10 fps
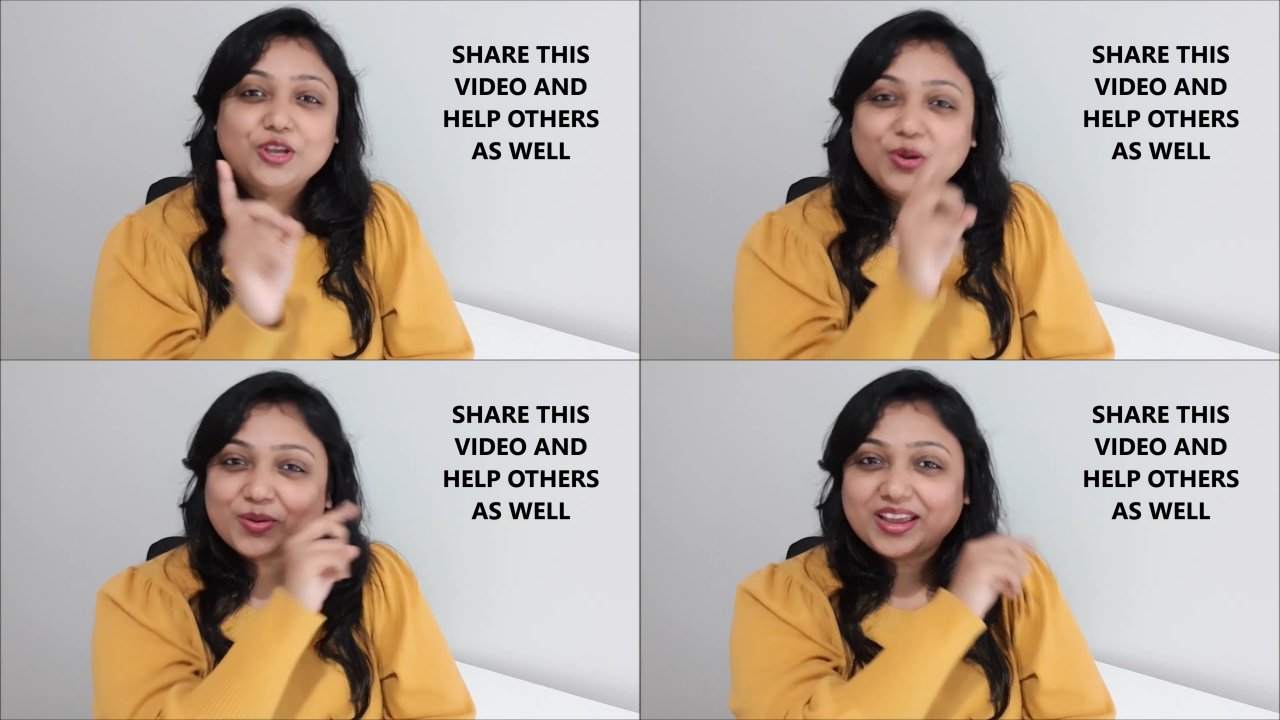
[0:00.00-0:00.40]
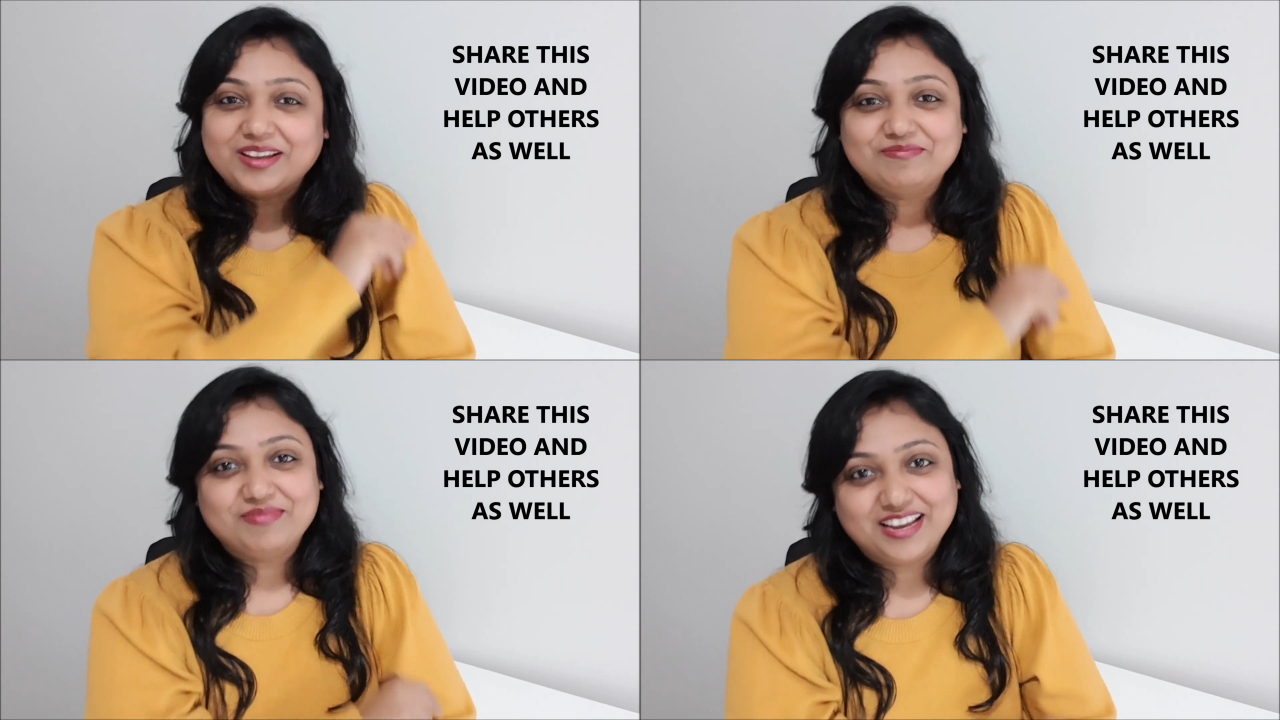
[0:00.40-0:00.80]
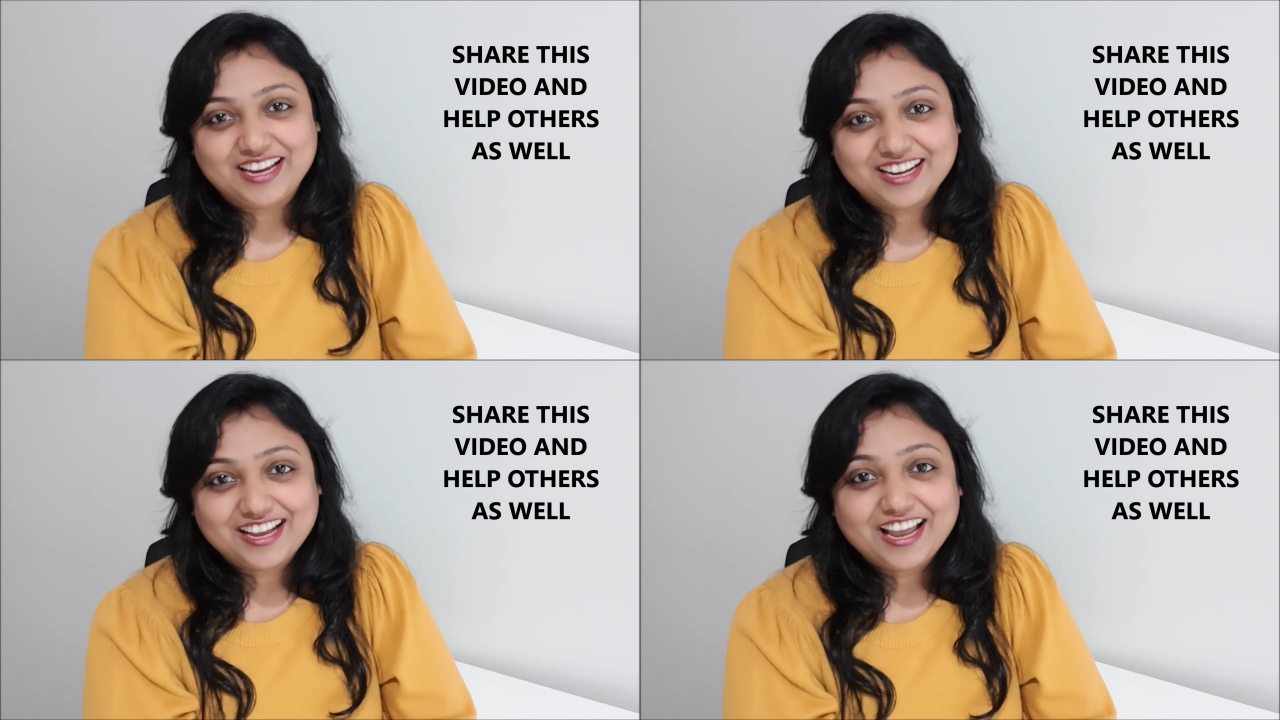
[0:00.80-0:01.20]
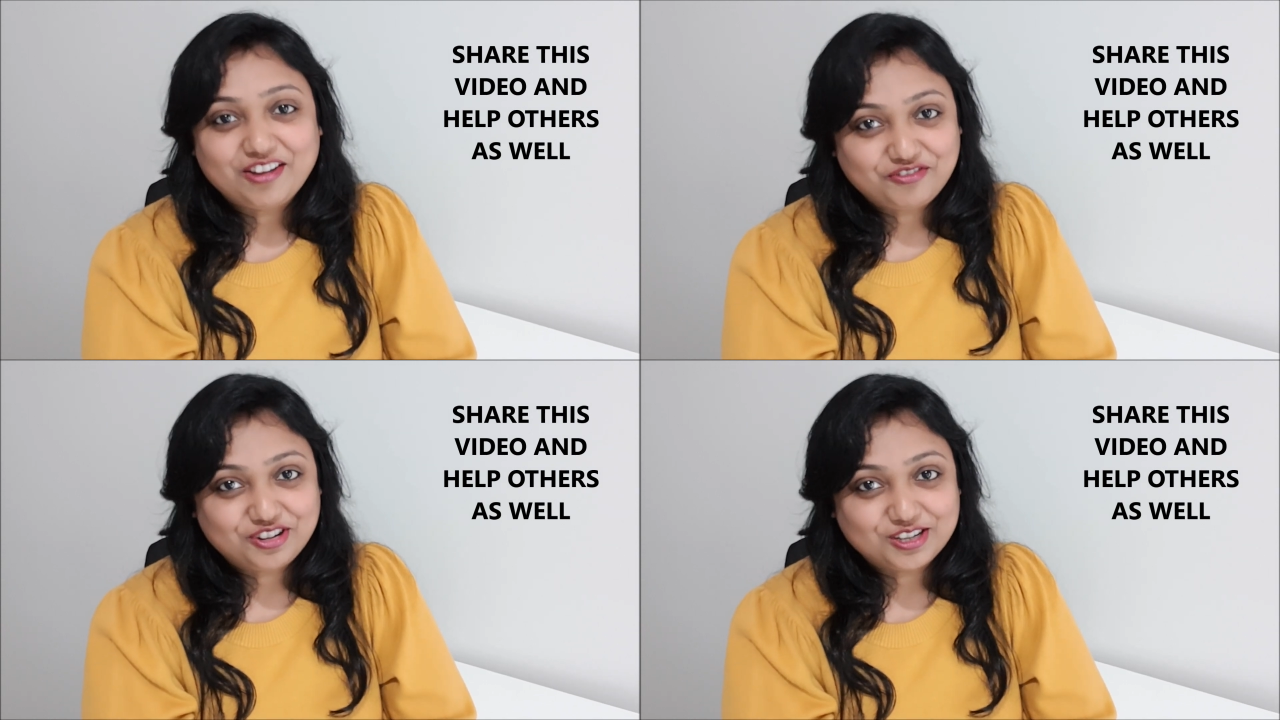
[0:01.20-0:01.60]
you can make
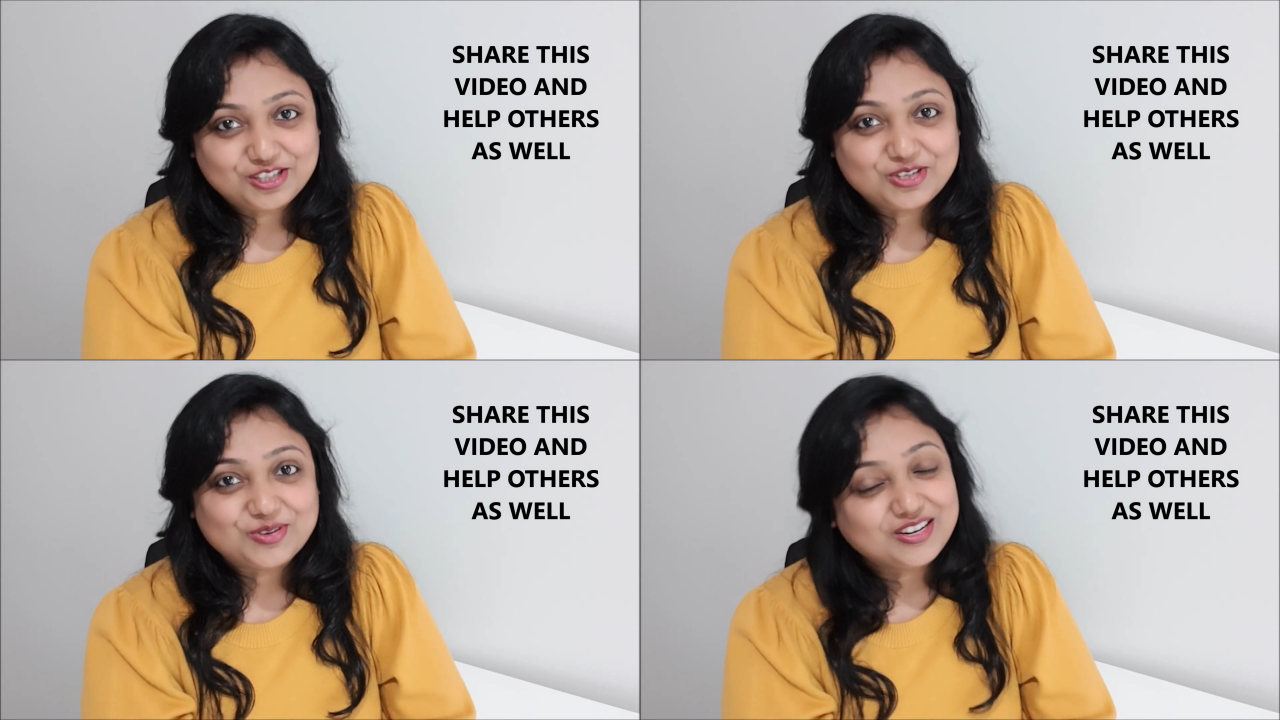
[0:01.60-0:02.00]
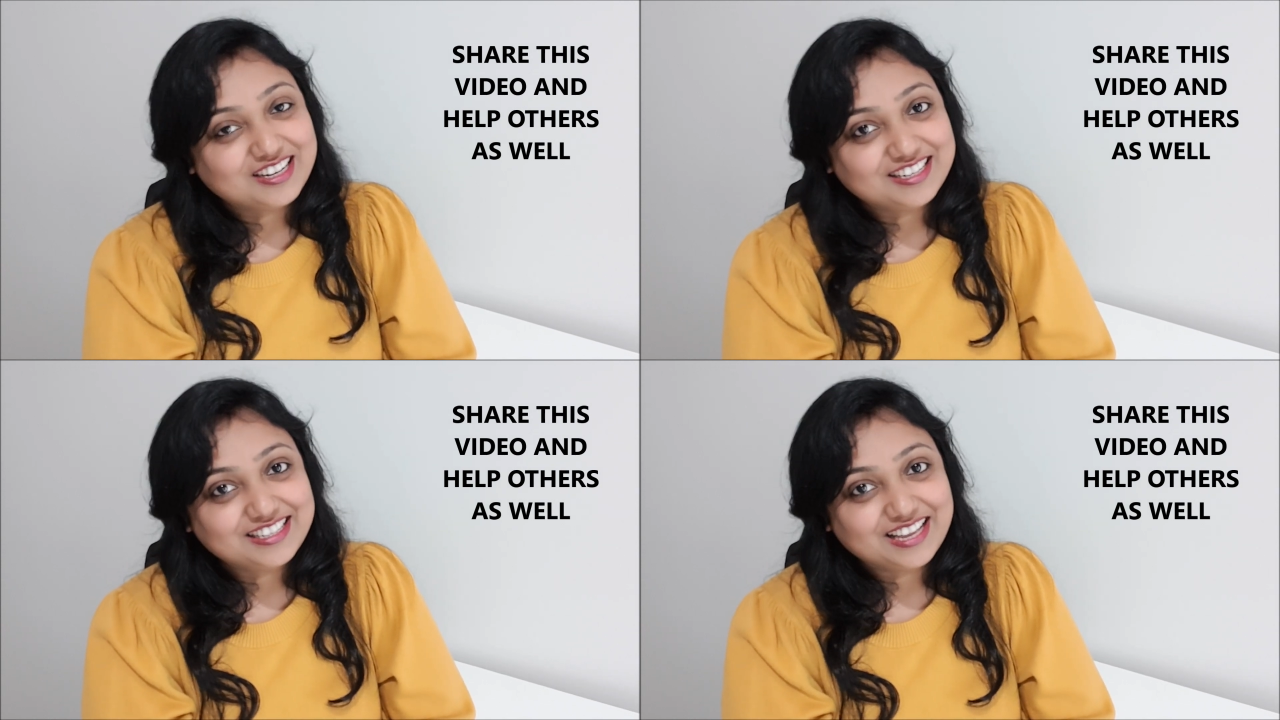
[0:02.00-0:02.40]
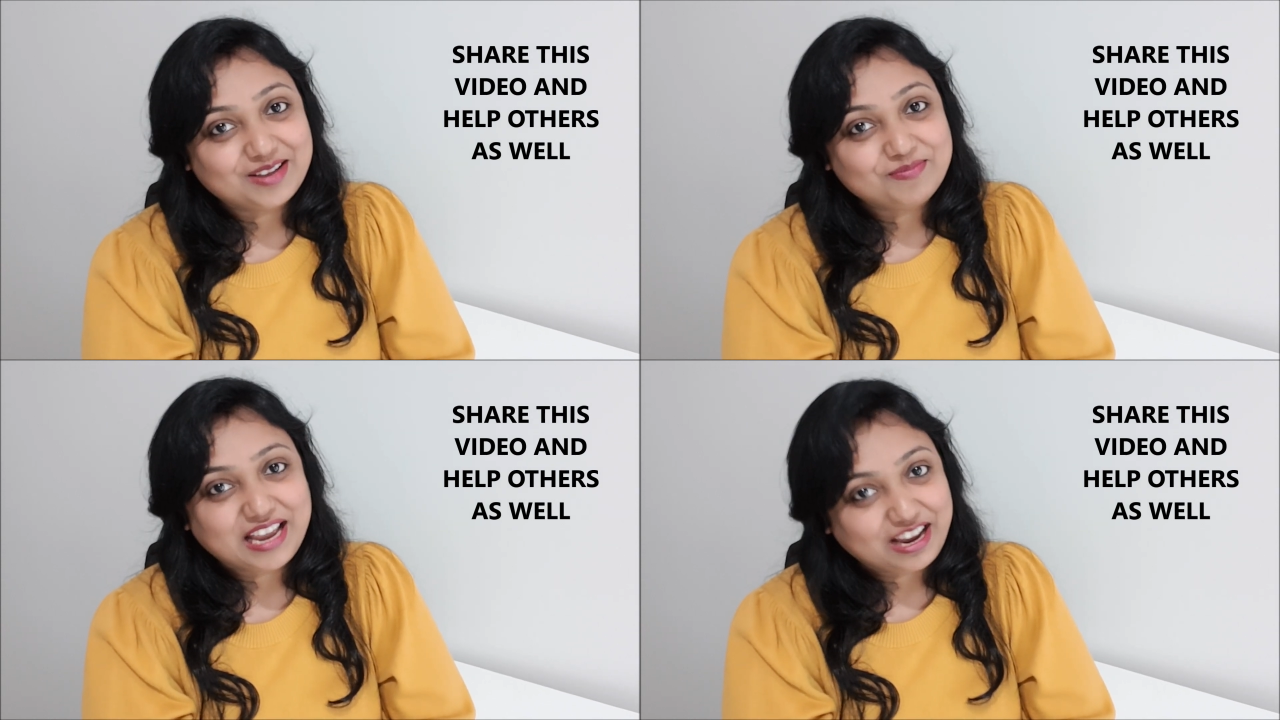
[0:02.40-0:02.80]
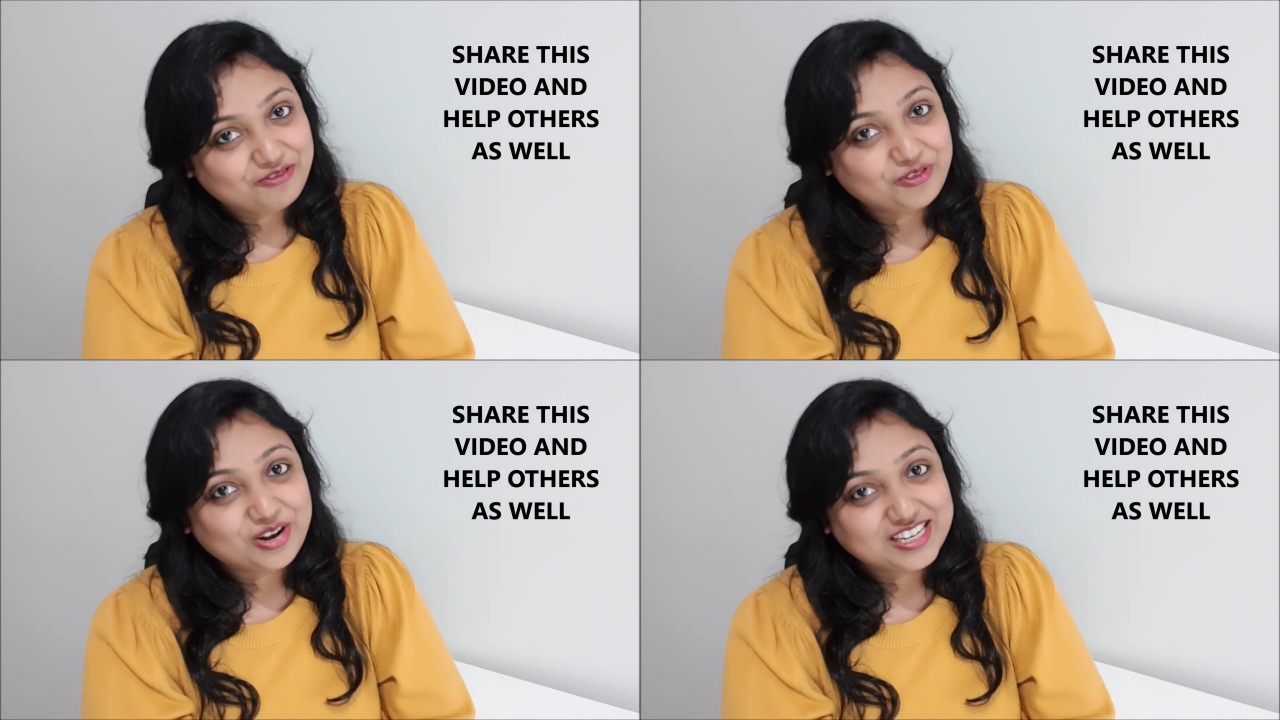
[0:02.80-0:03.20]
efforts to learn them
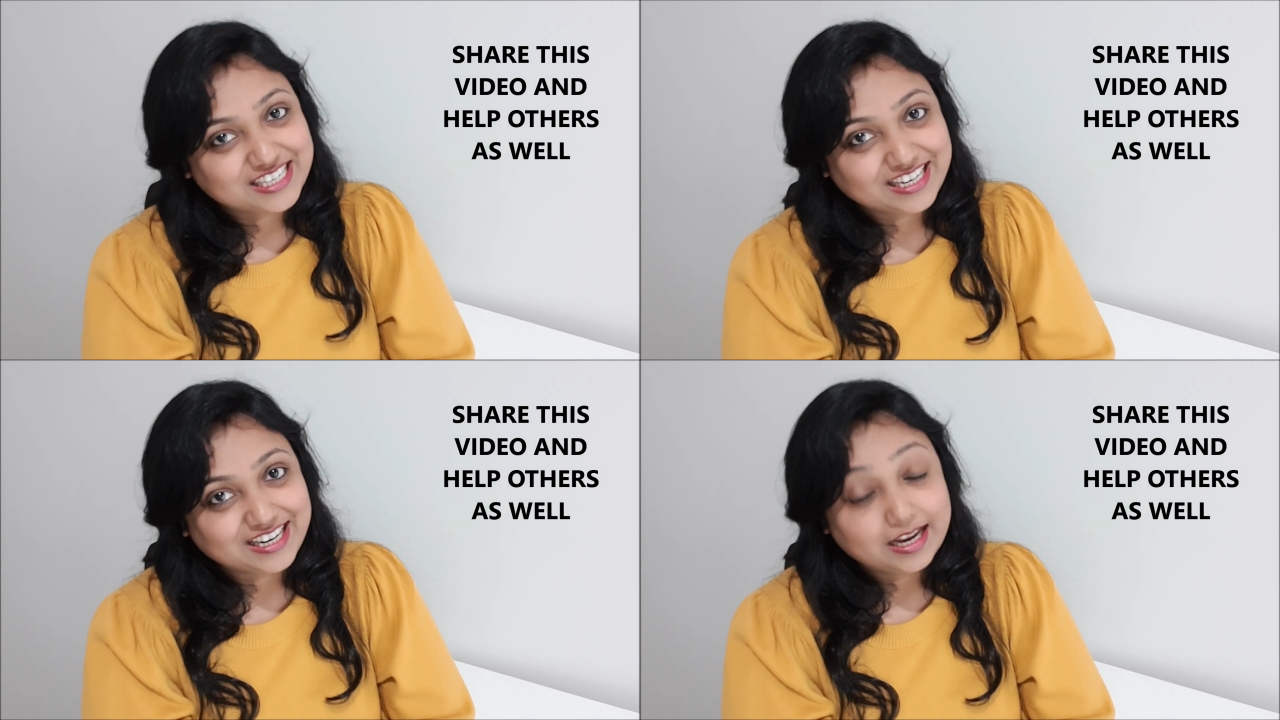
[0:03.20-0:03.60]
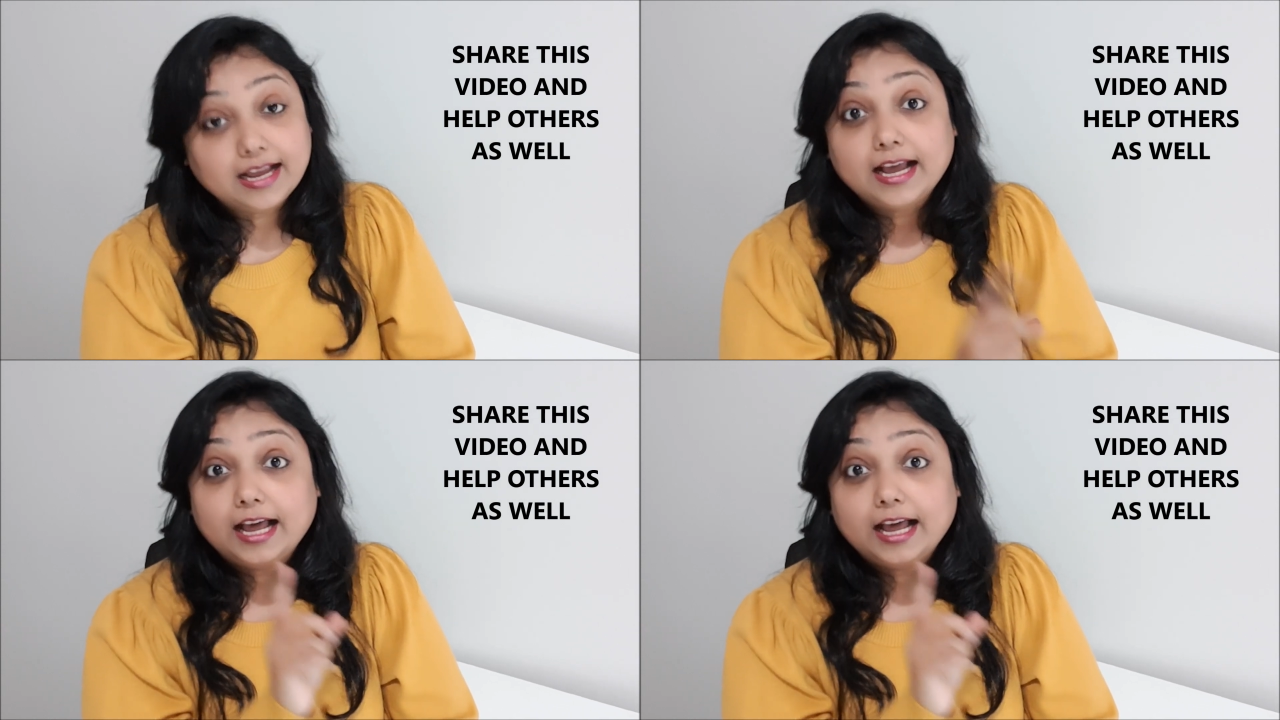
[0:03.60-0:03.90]
every day.